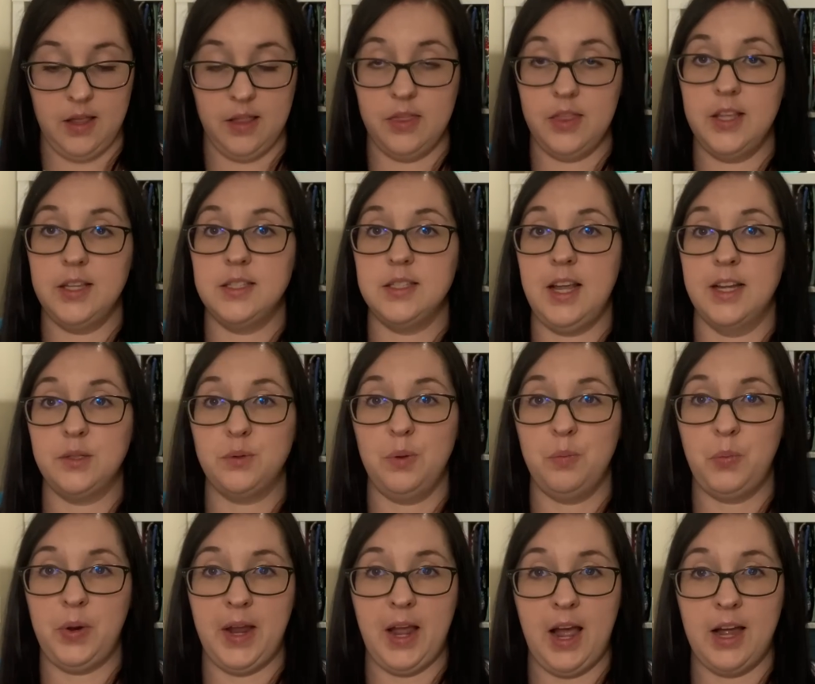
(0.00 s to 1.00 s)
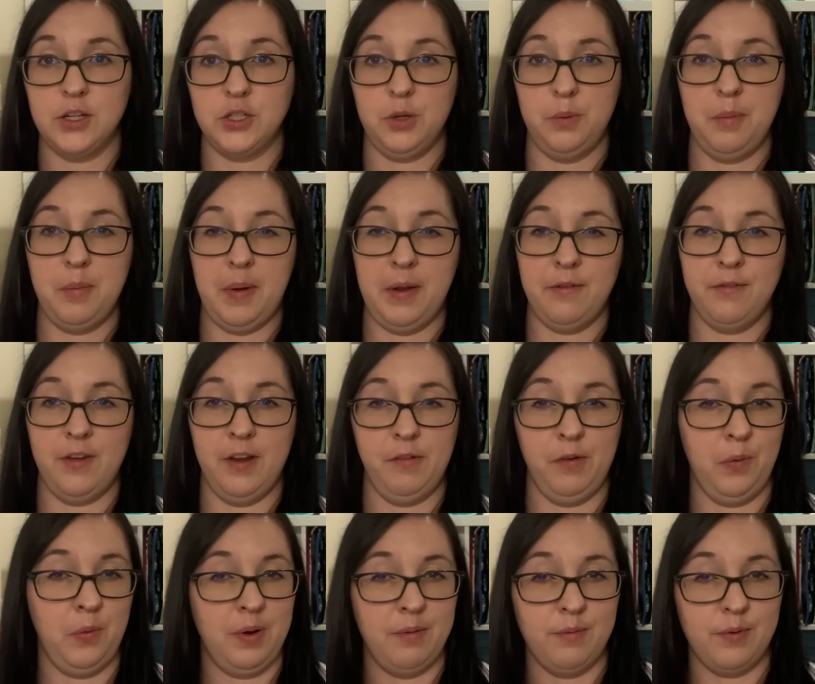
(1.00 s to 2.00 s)
This next one might actually be my
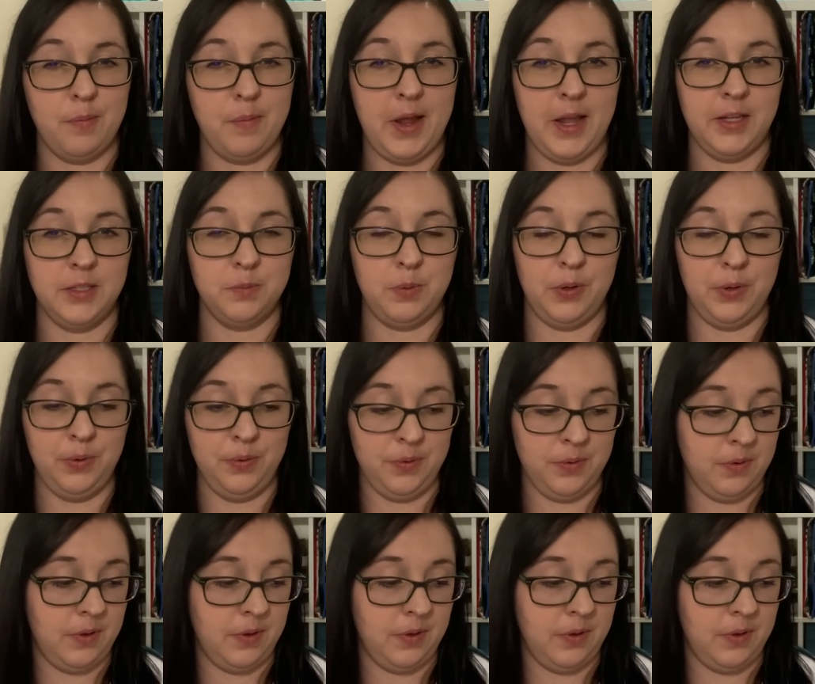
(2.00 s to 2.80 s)
favorite one from Expo.